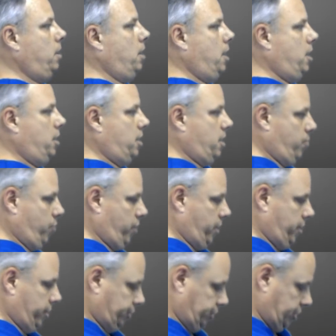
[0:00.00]
And then bring your
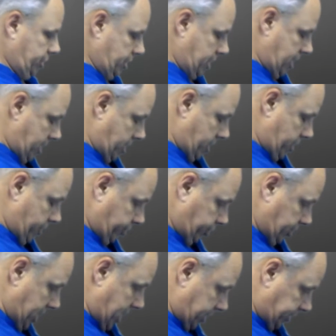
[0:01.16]
chin down to your
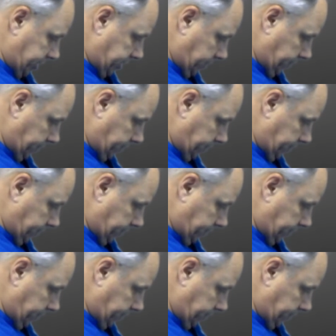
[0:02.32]
chest.